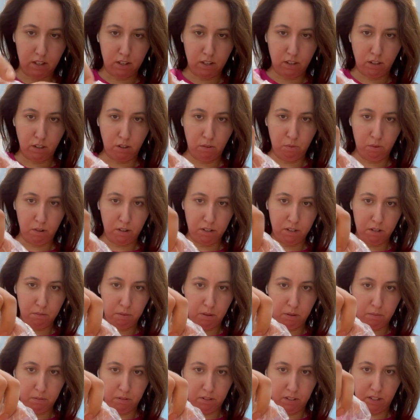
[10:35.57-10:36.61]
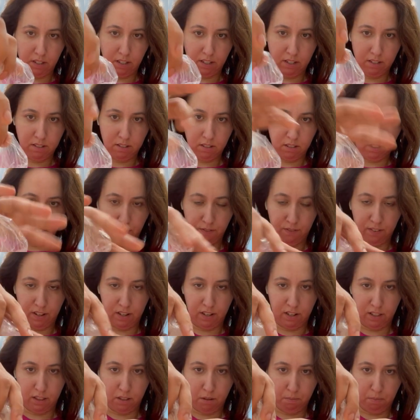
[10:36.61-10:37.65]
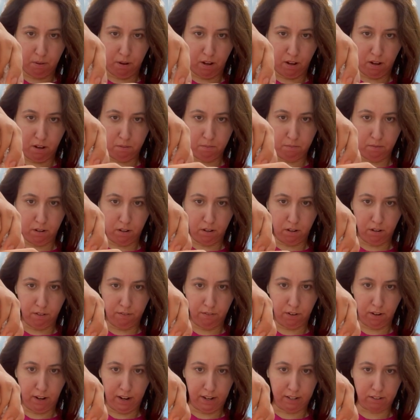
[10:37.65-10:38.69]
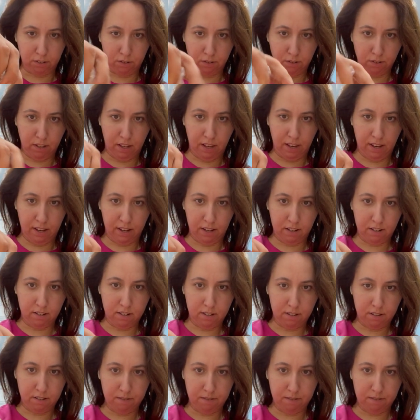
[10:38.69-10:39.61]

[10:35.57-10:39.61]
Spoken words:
You want it to be able to easily fit in the palm of your actor's hand.